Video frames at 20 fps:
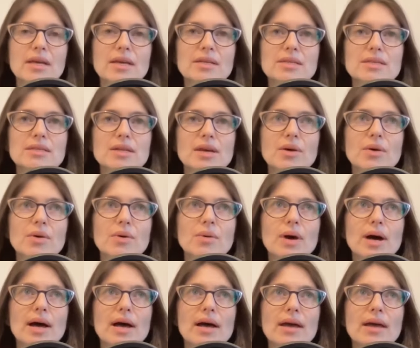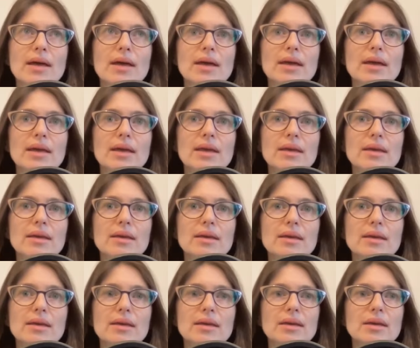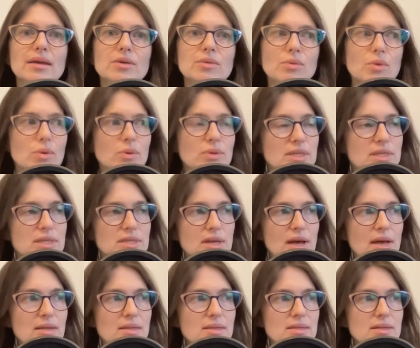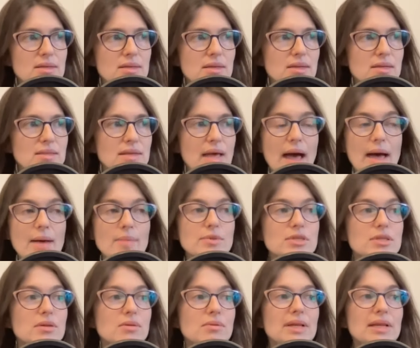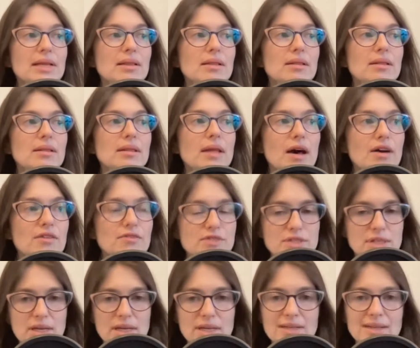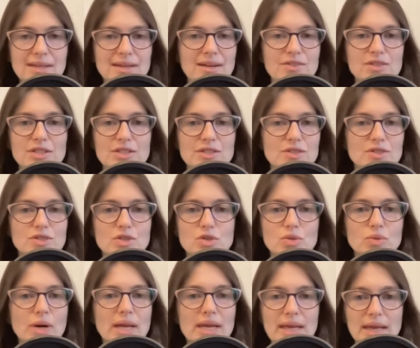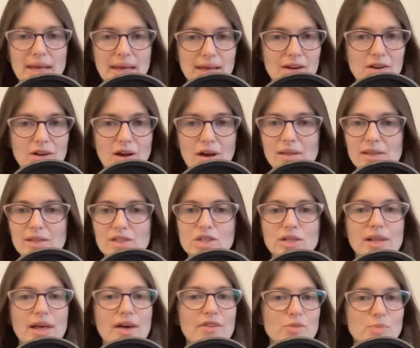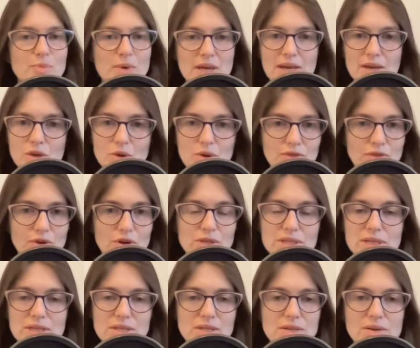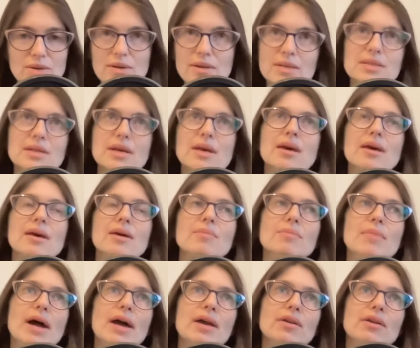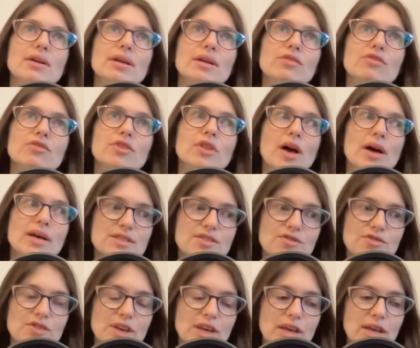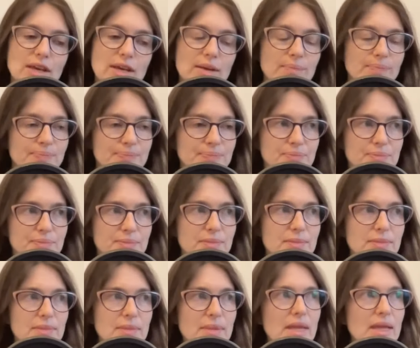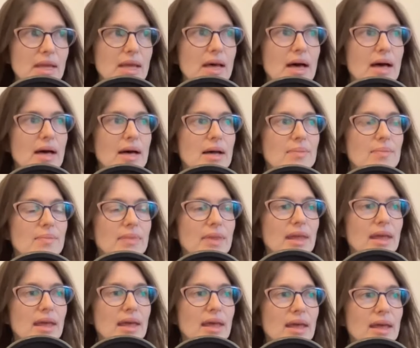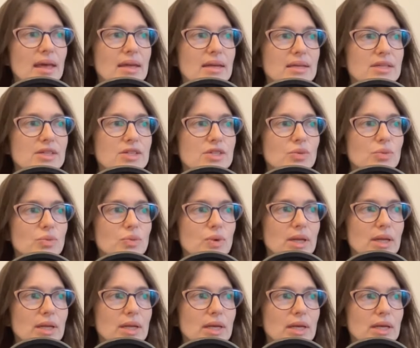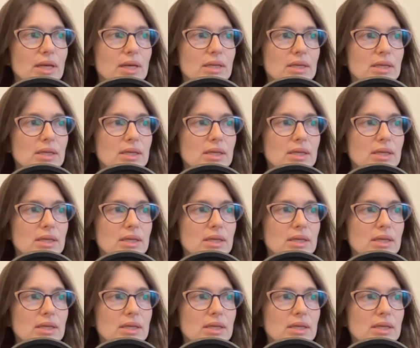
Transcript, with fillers: So I enrolled in sciences, absolutely loved it, you know, just drinking in knowledge, loved being a university student, minored in philosophy, um, and really,